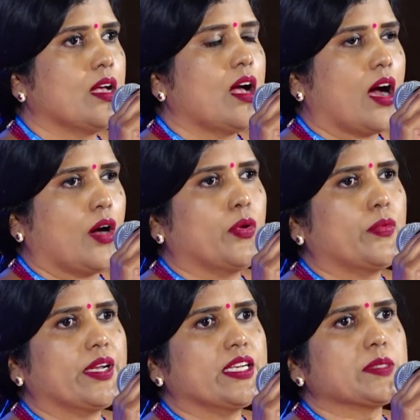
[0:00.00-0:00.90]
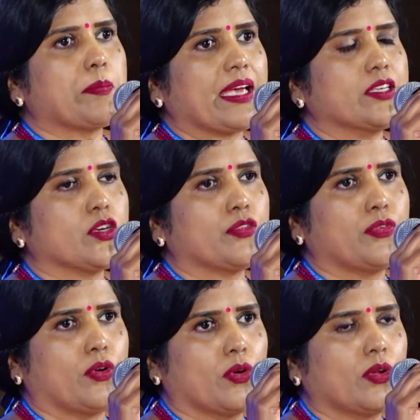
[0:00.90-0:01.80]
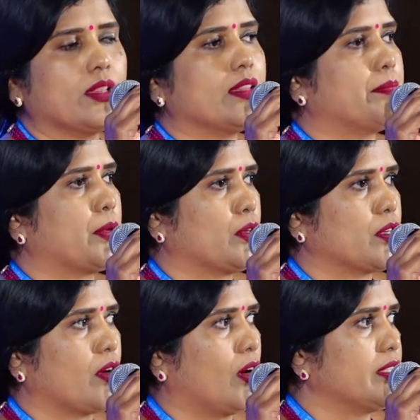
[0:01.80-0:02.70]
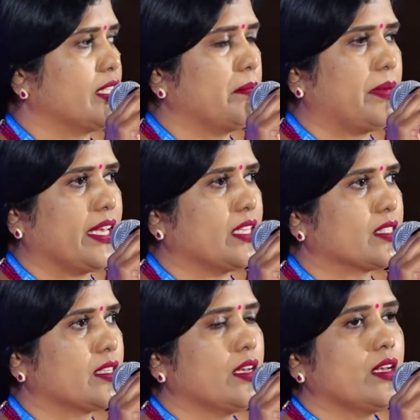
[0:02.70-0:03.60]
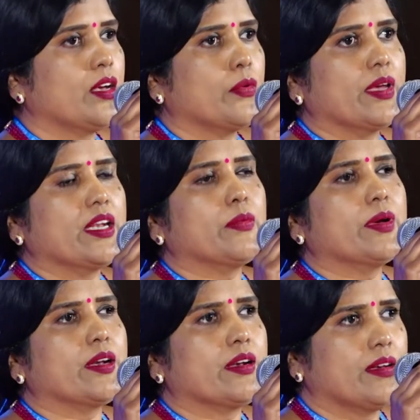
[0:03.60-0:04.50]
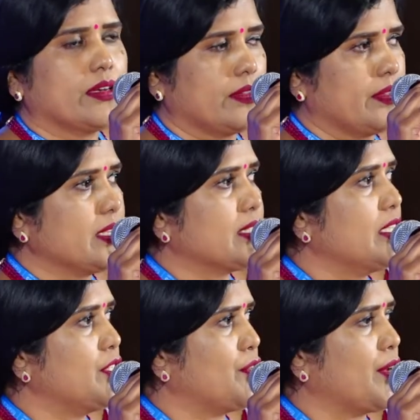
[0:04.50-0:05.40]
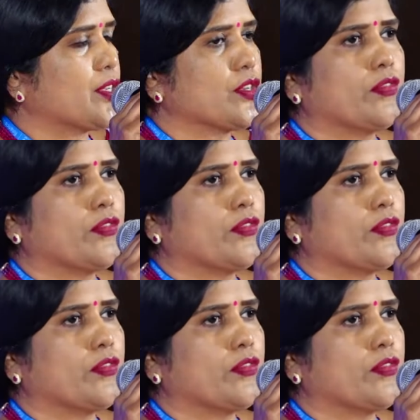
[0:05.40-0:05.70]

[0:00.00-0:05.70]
However, in spite of all the protocols in place, whenever there is a deterioration of a